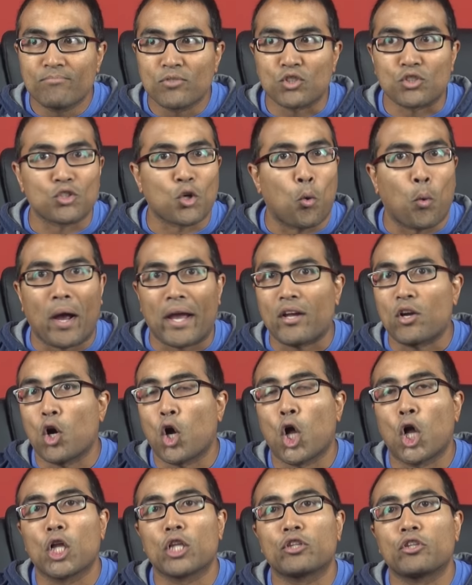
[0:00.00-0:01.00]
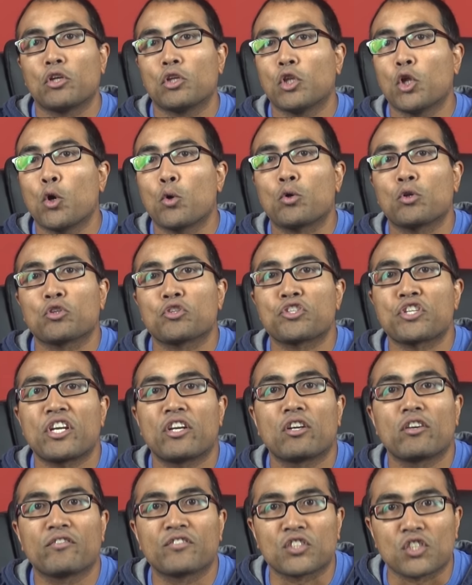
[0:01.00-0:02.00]
so I called the local
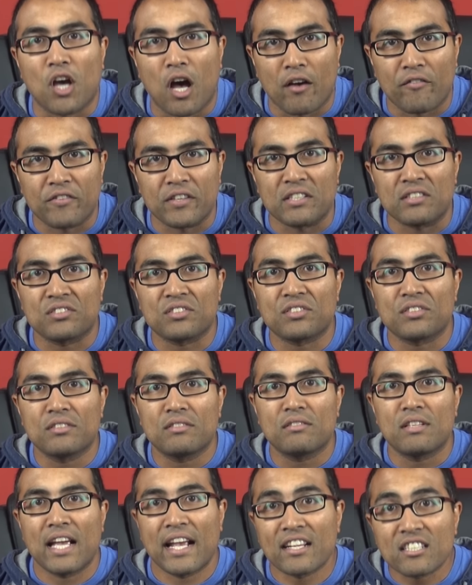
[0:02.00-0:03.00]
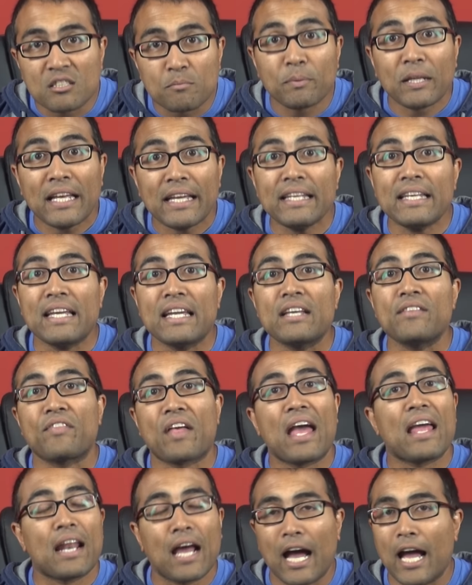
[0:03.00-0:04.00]
sheriff's office, explaining
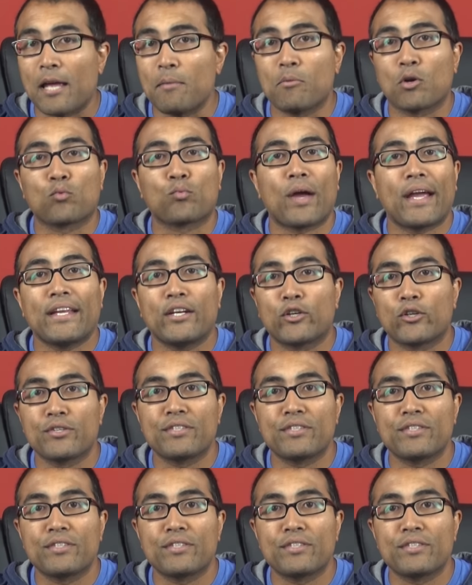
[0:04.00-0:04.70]
that I'm a writer